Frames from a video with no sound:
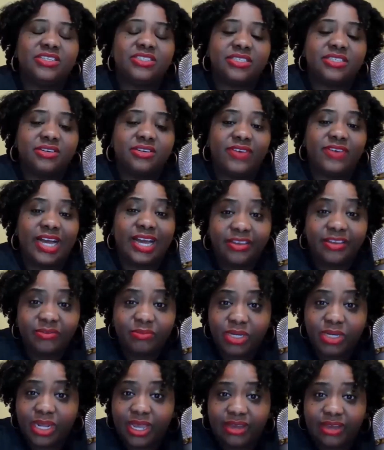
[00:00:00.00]
yourself, I have
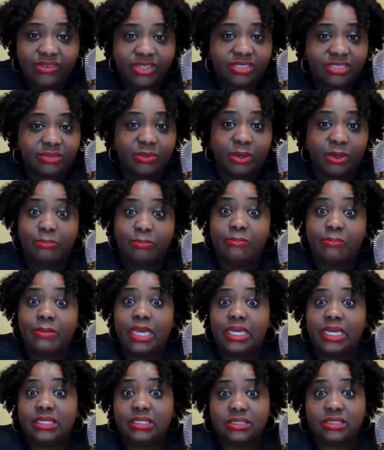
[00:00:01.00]
been having some
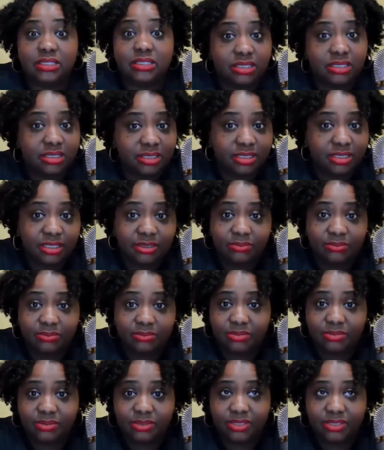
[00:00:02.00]
amazing sleep
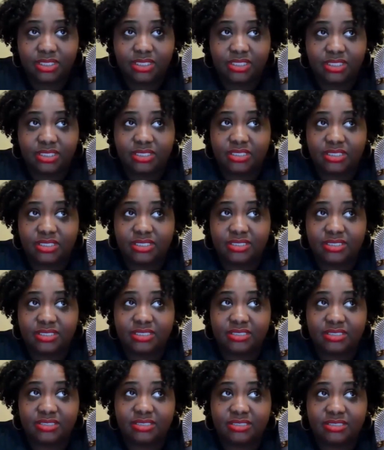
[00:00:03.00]
since
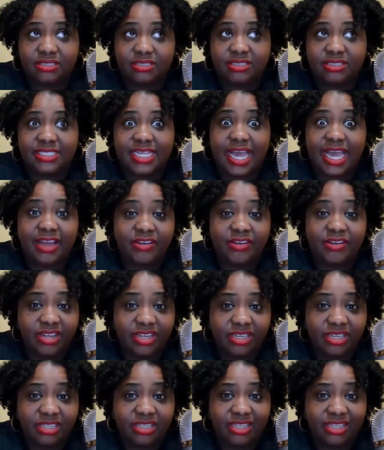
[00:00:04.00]

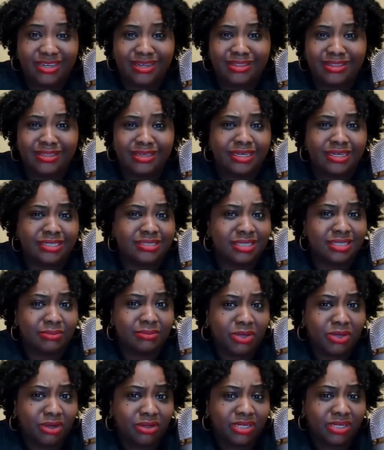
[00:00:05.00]
Saturday. Like, I think I
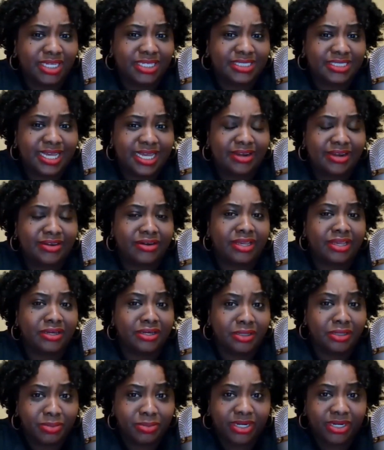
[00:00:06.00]
slept all day Saturday, a
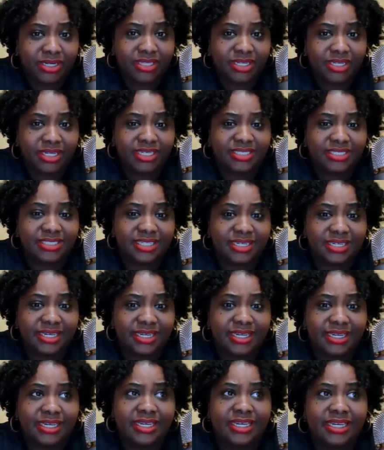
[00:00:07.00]
good part of the day
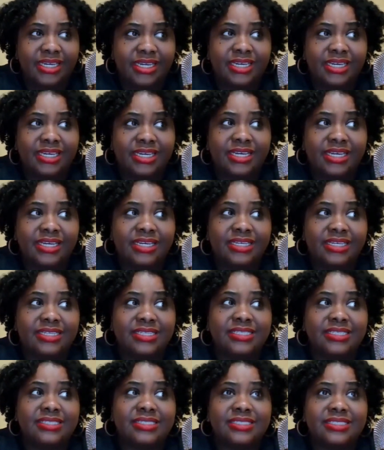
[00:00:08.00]
Sunday.
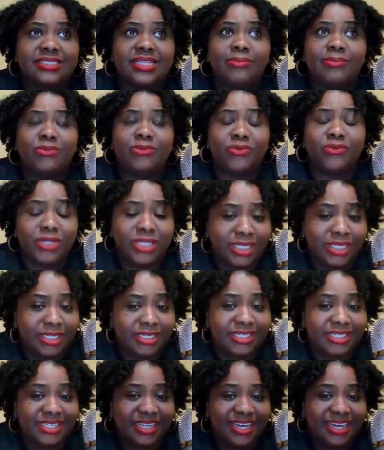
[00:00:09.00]
Slept really
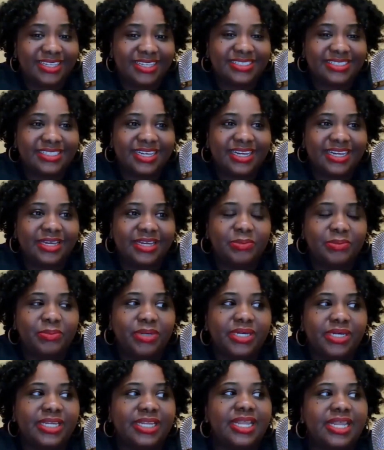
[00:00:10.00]
good last night.
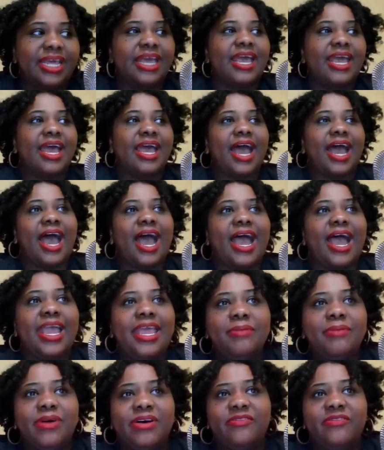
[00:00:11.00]
But I
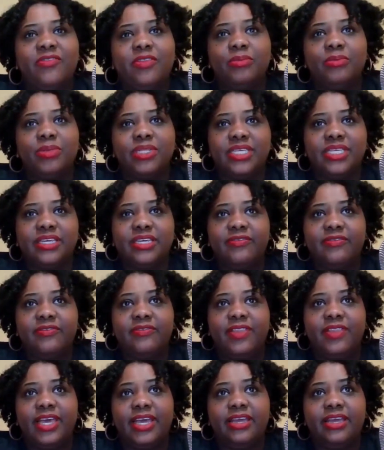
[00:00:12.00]
am of the belief
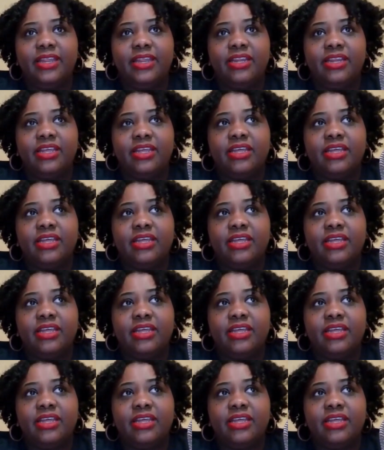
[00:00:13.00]
that